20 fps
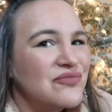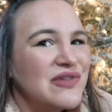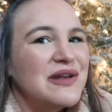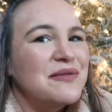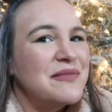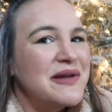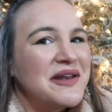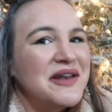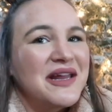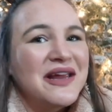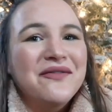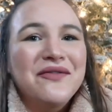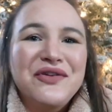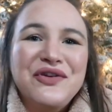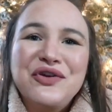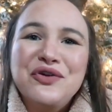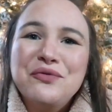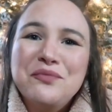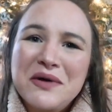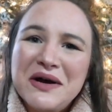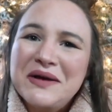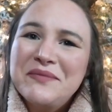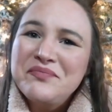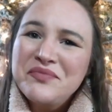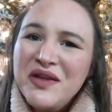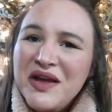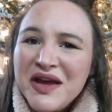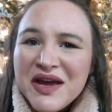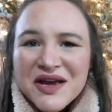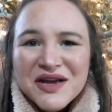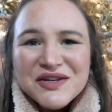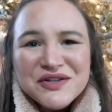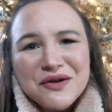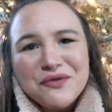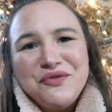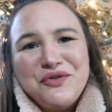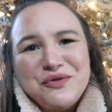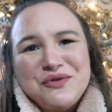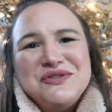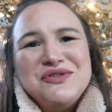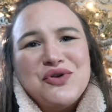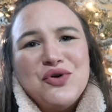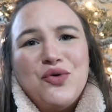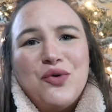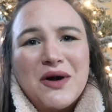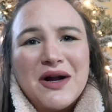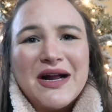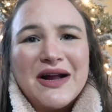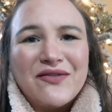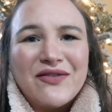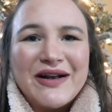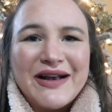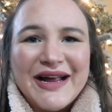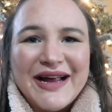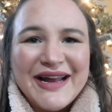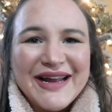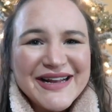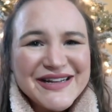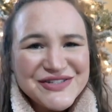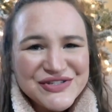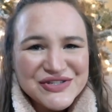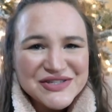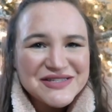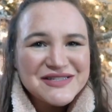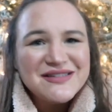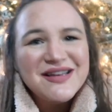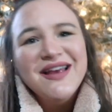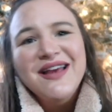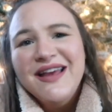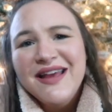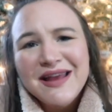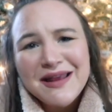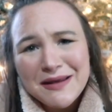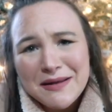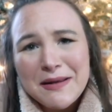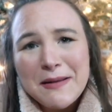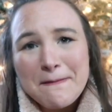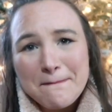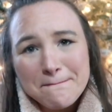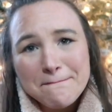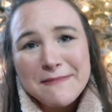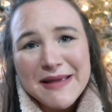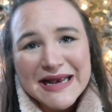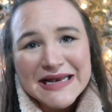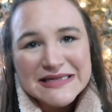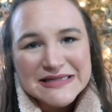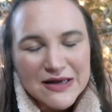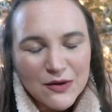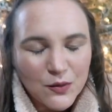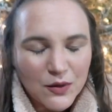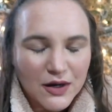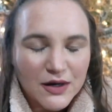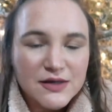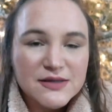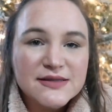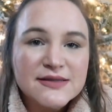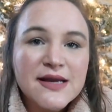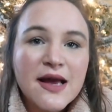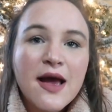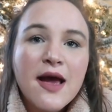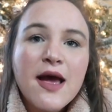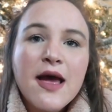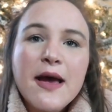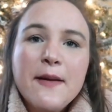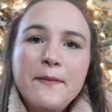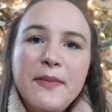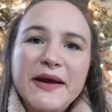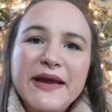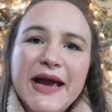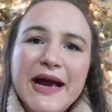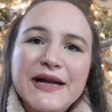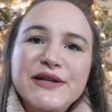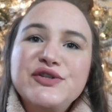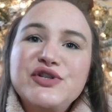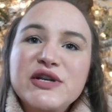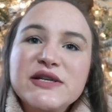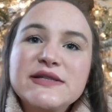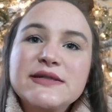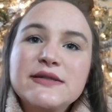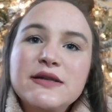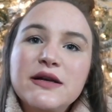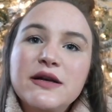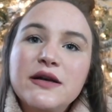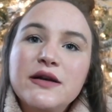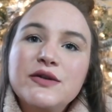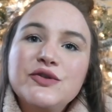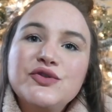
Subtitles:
Didn't mean to give it to you, but don't do schoolwork every night. It makes it worse. But yeah, just